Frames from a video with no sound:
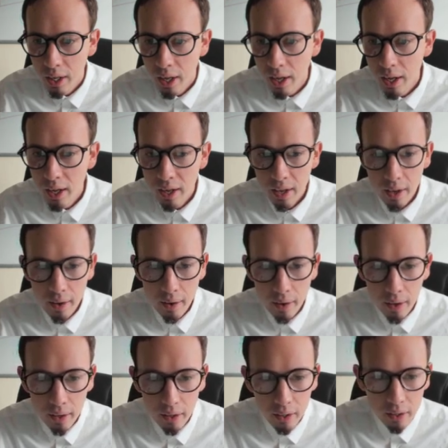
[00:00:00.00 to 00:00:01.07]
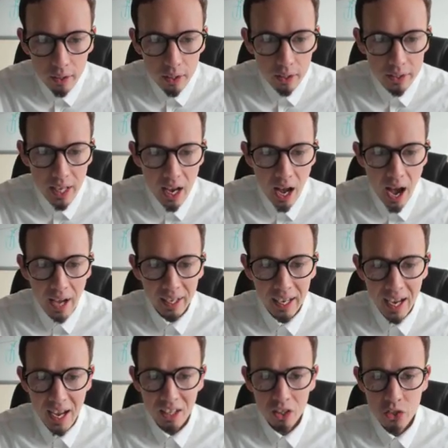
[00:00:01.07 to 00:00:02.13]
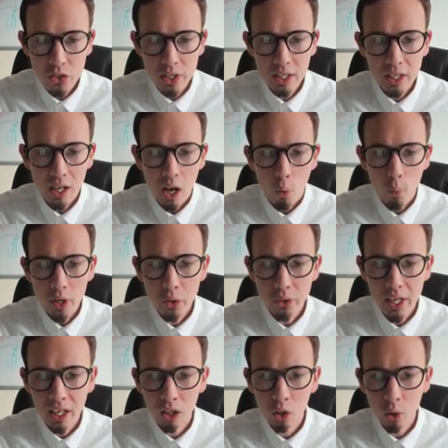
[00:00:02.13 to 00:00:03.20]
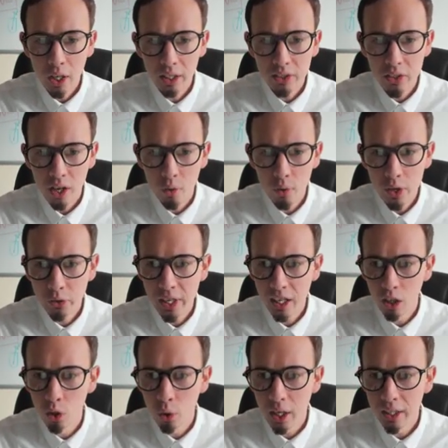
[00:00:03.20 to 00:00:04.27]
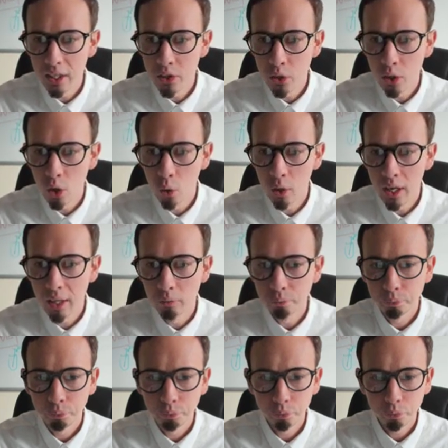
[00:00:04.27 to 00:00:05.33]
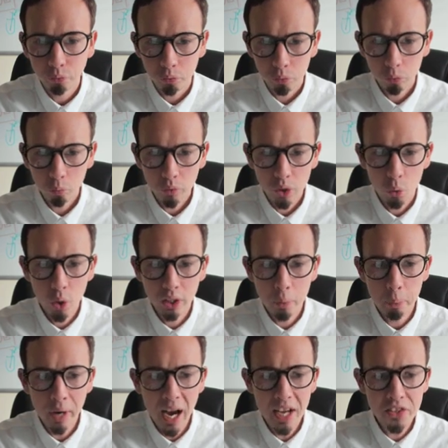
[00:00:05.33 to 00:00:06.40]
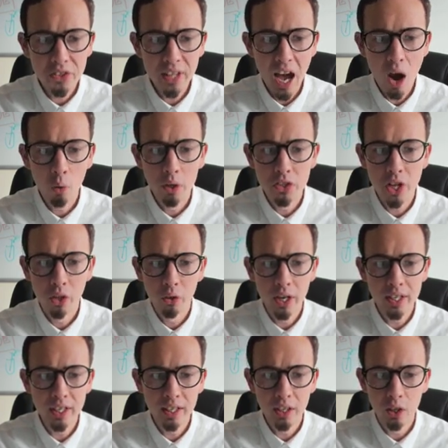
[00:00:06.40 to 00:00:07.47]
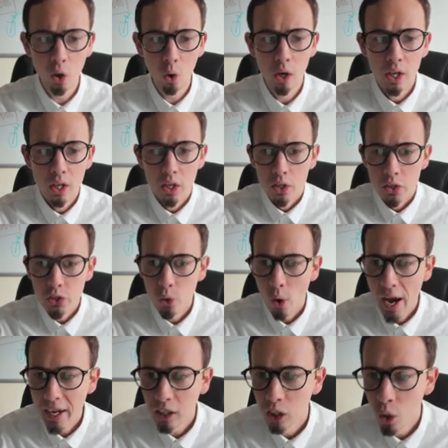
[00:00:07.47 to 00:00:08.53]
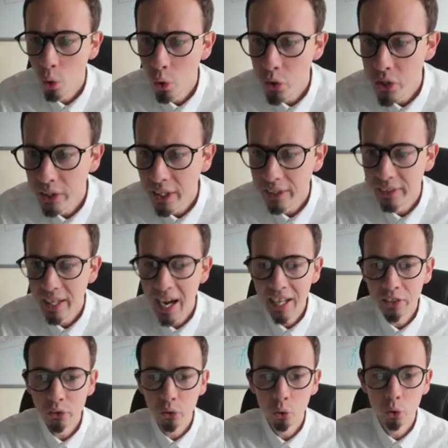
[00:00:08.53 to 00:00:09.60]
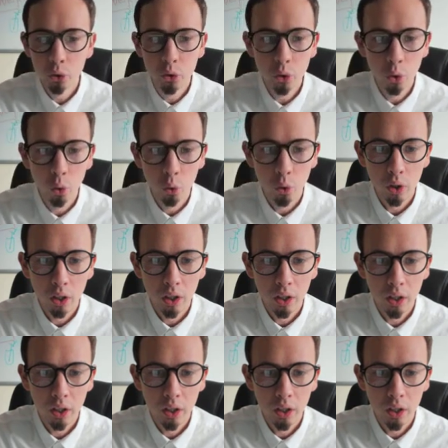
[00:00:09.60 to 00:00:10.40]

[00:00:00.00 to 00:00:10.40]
Uh, yeah, again, you see, when you take a look at uh, when you take a look at it, you know, um, well, the price now is already, you know, so I closed it at 922.